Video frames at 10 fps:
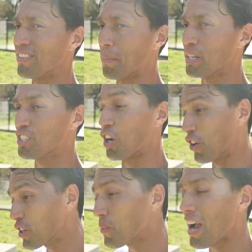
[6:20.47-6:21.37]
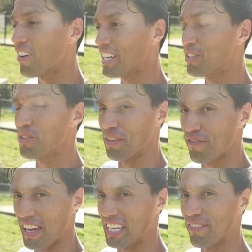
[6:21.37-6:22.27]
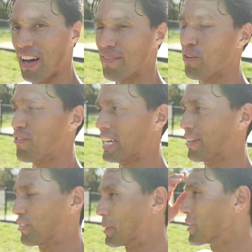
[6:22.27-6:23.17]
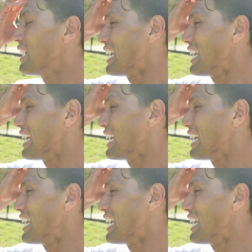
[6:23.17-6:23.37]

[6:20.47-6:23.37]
I'm gonna turn around and do the fakie 5-0 fakie flip.